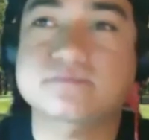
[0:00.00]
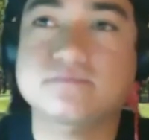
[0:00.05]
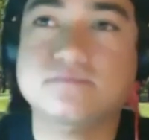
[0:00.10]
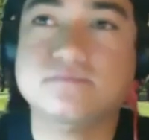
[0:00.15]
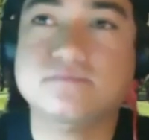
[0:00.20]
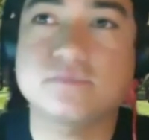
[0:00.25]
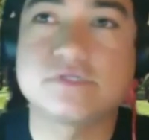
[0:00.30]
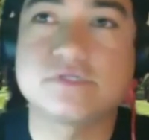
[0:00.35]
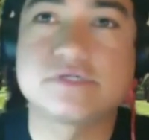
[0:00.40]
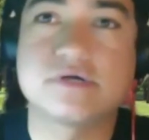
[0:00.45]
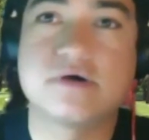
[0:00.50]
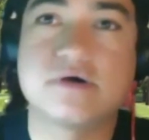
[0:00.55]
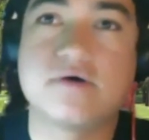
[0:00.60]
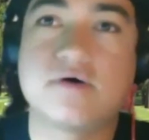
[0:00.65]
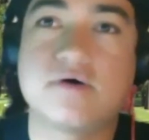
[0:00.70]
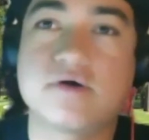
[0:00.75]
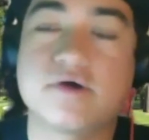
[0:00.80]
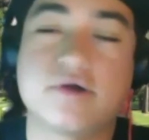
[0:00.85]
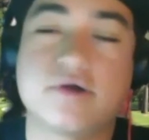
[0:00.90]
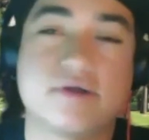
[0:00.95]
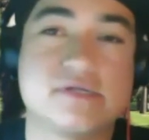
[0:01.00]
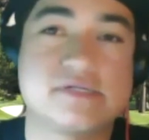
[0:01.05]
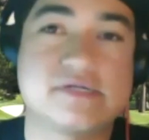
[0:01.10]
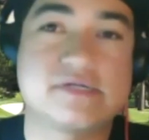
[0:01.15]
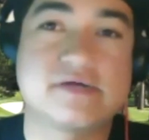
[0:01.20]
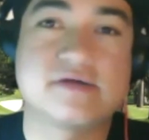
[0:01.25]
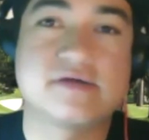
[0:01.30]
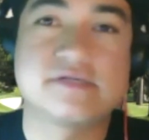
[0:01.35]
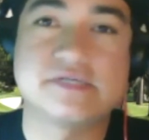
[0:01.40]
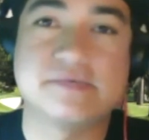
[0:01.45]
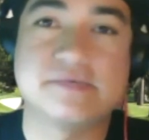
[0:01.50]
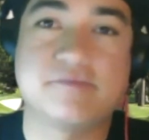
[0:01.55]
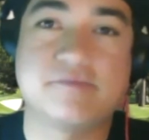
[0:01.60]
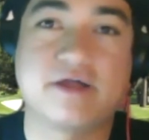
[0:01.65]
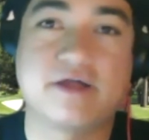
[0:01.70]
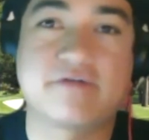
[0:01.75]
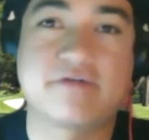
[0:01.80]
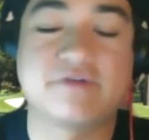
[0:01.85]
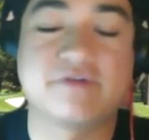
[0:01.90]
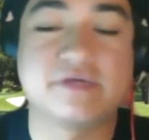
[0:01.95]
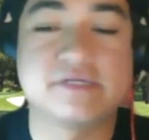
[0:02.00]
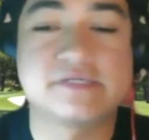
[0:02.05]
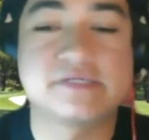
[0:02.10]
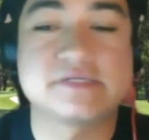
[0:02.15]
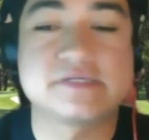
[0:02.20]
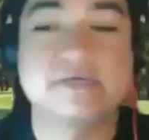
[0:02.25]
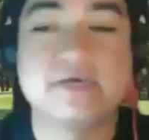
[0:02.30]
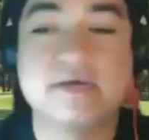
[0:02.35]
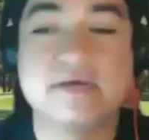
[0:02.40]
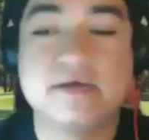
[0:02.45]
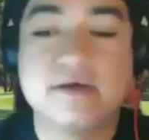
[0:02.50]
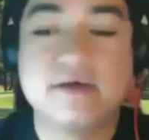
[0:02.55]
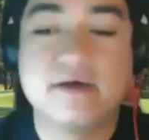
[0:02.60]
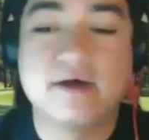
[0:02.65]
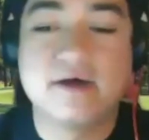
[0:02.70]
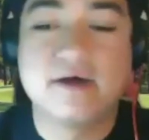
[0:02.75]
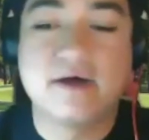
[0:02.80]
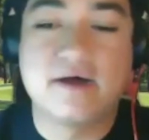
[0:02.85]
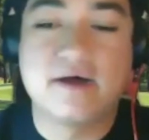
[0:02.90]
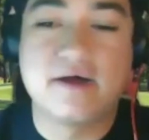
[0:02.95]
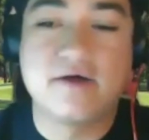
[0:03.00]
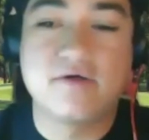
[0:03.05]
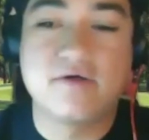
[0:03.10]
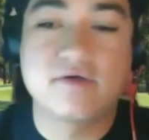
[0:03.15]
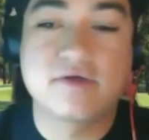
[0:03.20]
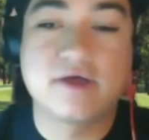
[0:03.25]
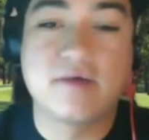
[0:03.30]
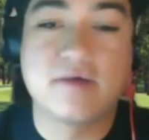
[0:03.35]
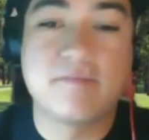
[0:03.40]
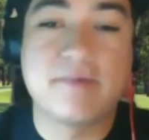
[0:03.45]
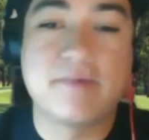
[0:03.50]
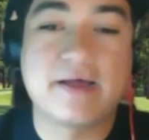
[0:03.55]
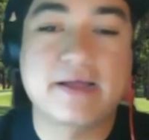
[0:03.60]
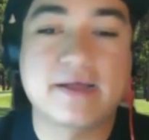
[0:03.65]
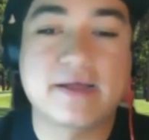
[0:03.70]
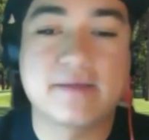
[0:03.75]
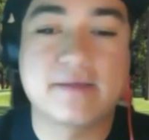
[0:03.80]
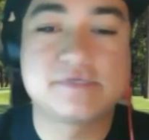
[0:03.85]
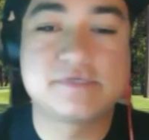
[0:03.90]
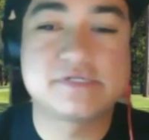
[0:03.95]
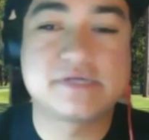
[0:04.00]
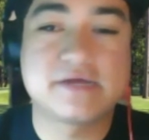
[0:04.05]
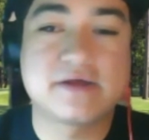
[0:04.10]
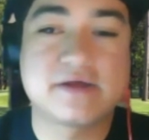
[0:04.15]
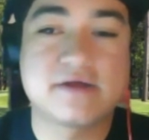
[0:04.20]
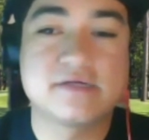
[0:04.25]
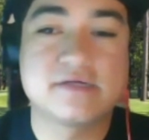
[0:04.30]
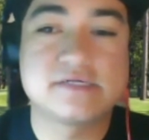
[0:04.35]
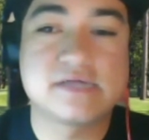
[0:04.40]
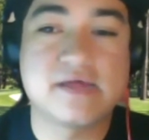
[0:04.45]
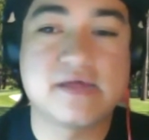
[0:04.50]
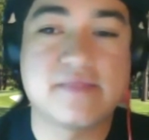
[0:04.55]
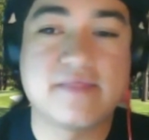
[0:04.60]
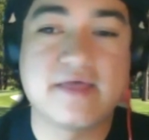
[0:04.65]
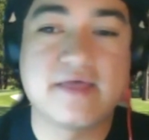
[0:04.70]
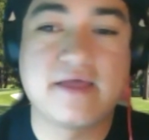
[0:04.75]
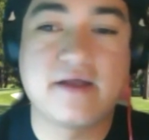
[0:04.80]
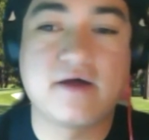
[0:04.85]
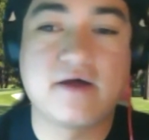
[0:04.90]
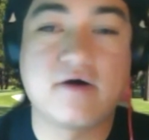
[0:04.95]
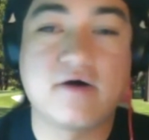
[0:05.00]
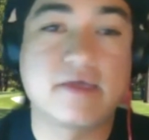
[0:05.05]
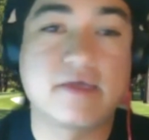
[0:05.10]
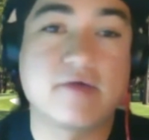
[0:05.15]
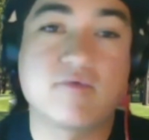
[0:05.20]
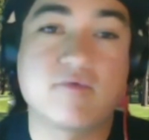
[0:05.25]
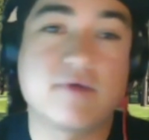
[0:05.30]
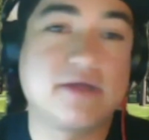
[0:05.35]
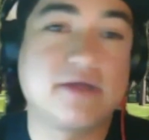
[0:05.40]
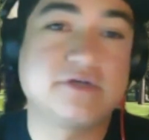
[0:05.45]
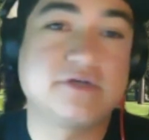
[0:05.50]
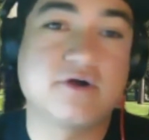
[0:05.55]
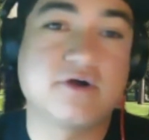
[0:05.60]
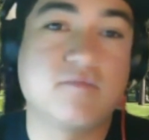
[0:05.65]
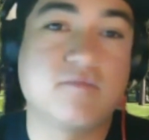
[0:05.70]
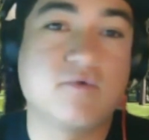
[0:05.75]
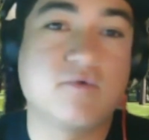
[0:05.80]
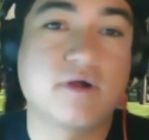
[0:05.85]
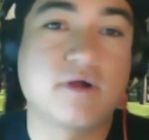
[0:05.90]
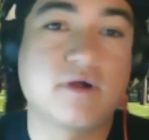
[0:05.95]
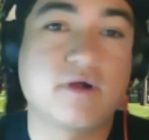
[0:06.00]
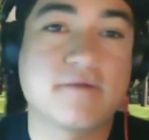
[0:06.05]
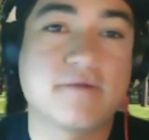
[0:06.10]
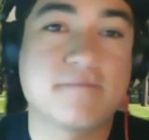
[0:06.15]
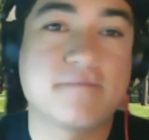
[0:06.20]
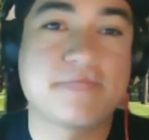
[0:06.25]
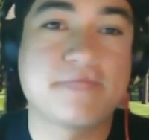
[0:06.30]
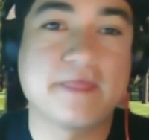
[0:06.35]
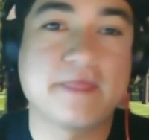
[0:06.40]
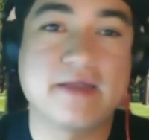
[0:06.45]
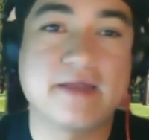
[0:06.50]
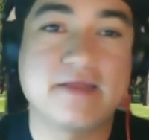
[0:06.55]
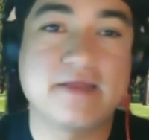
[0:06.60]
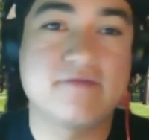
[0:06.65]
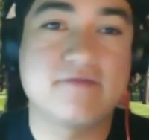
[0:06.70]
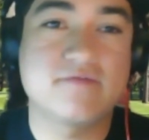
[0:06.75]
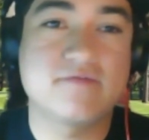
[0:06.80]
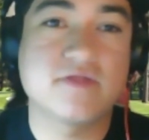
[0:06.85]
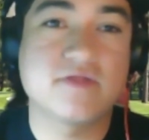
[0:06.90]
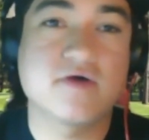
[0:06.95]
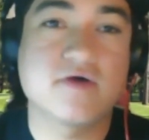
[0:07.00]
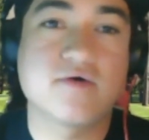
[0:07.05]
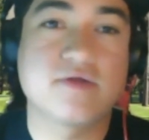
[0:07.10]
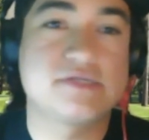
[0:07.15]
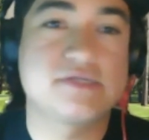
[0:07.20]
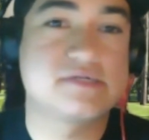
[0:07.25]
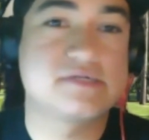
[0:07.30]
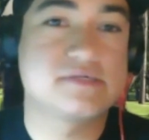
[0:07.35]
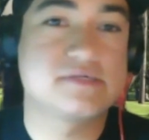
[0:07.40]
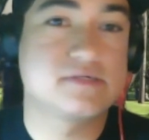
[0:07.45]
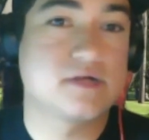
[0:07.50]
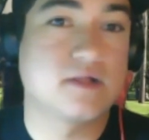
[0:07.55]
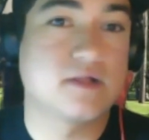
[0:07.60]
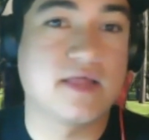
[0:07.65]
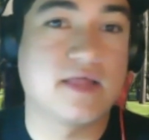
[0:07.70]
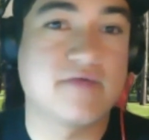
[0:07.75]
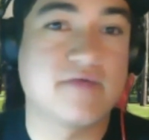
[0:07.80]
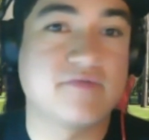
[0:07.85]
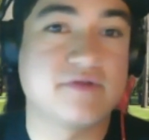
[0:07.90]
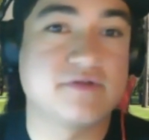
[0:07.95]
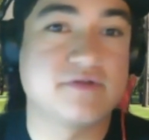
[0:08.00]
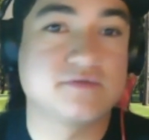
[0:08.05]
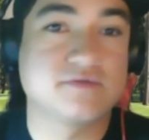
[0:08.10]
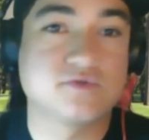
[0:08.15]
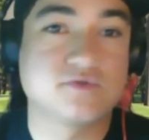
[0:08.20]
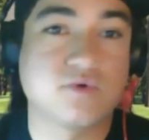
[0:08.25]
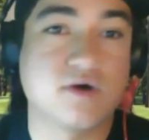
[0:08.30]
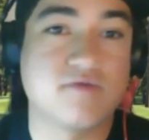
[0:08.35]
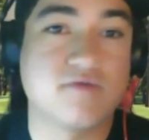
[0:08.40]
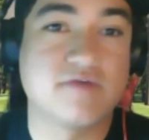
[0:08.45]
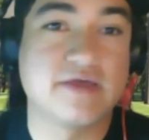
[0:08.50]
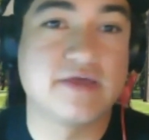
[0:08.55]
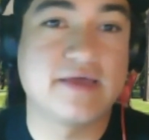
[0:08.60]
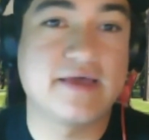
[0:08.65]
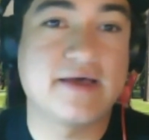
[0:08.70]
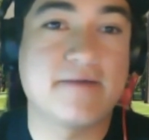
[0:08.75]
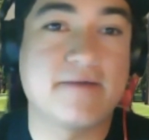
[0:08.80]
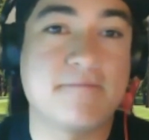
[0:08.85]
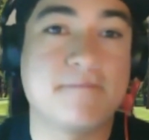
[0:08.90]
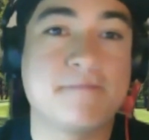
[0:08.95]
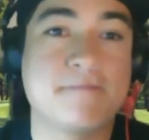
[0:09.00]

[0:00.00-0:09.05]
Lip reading: So I'll go downstairs, eat breakfast, I'll come back upstairs, and then I'll get right to homework. And even though it's 11, 12 a.m.,